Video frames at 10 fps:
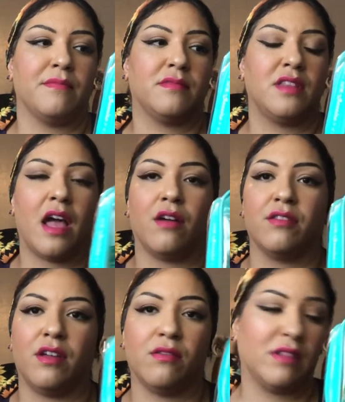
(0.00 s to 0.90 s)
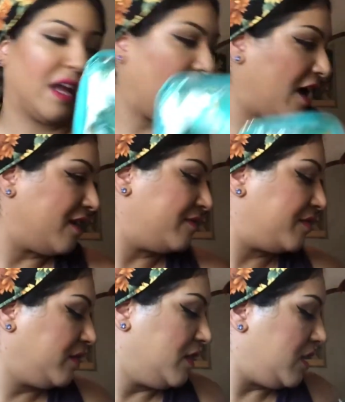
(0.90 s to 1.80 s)
Now they only
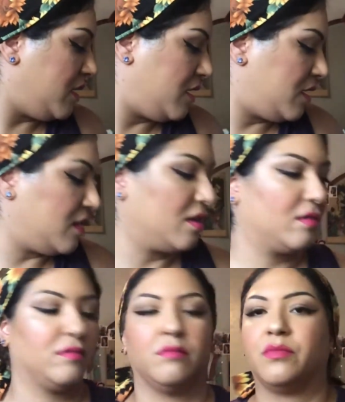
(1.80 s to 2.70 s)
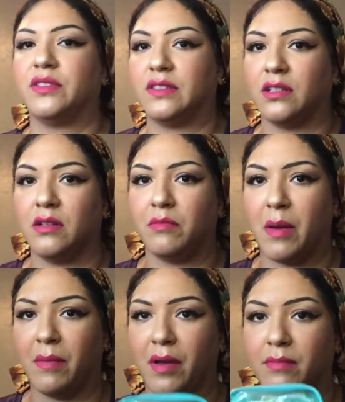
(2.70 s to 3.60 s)
have the Brazilian
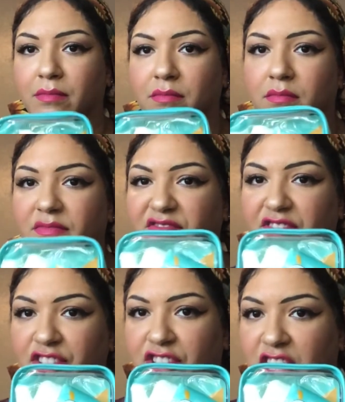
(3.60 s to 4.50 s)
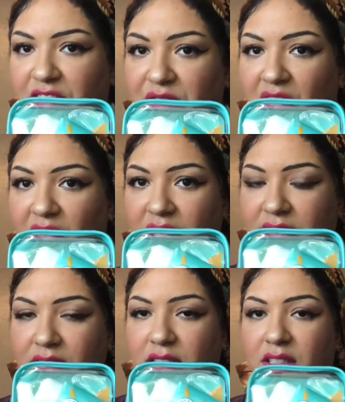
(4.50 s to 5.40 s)
Bum Bum version of
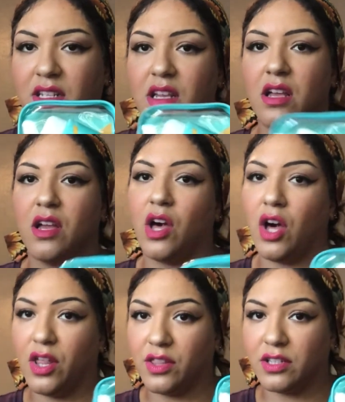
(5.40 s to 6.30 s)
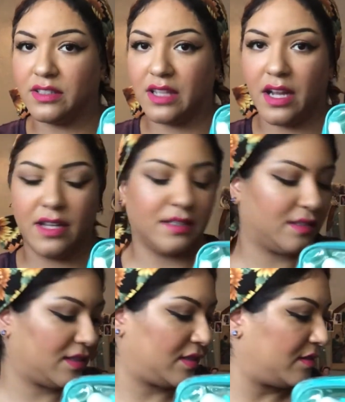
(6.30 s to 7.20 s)
this on their site.
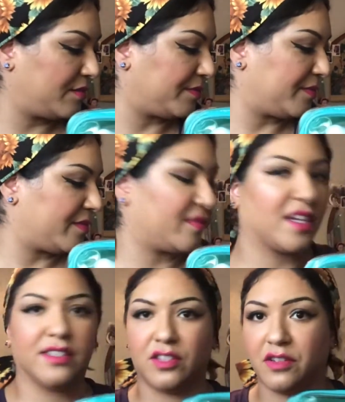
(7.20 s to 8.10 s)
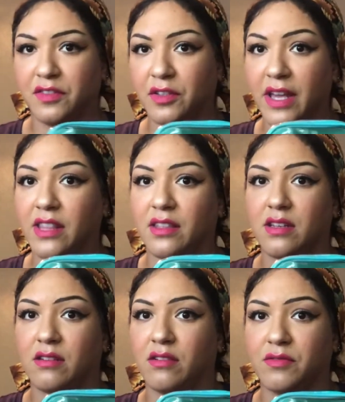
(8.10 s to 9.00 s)
So if you like
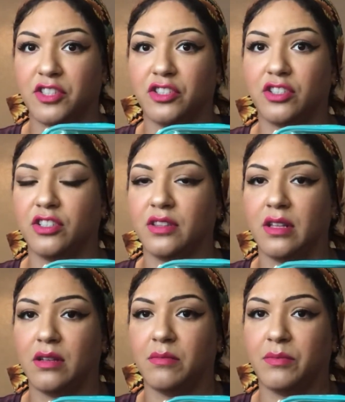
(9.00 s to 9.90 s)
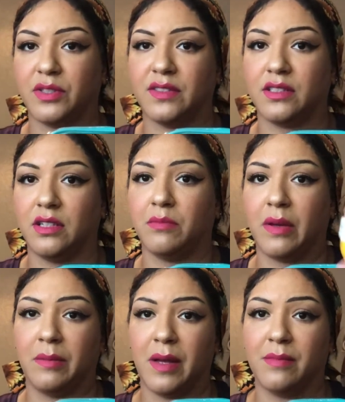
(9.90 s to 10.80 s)
the original, the Brazilian
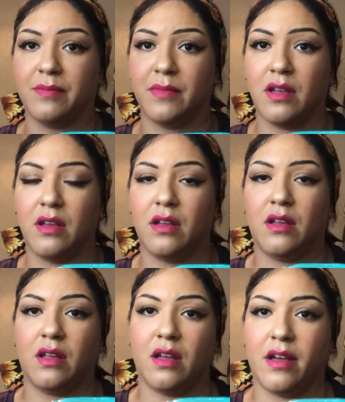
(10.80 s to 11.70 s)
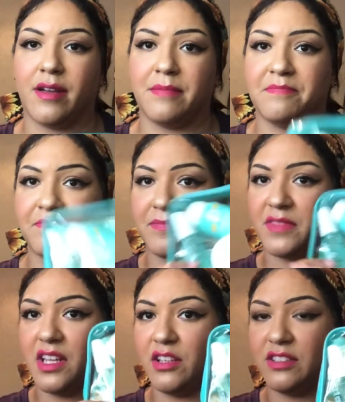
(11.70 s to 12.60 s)
Bum Bum, then you
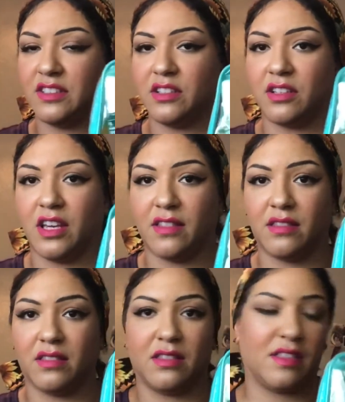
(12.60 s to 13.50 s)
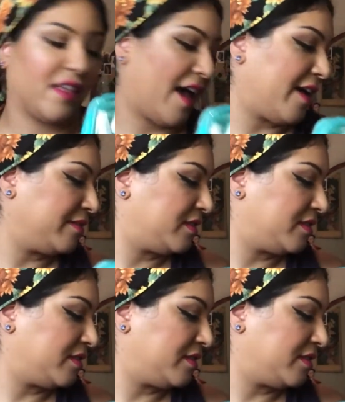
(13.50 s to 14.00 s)
can still get that